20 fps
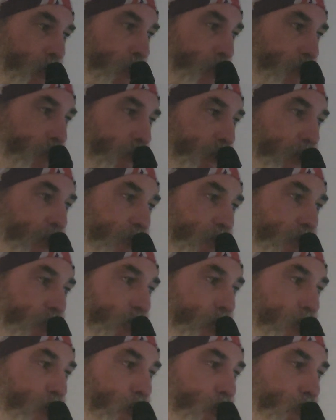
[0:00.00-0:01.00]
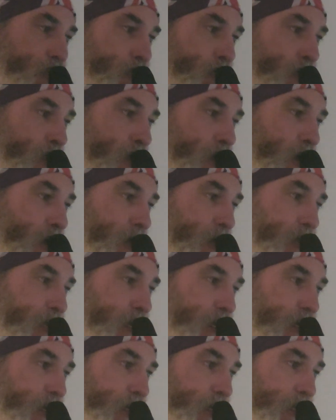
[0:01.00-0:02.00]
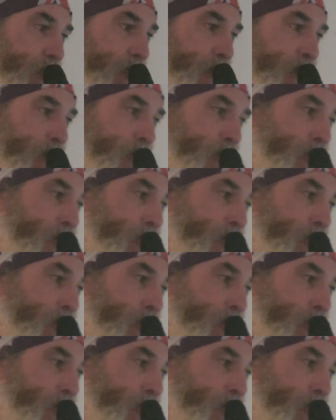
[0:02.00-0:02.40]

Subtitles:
So that's social identity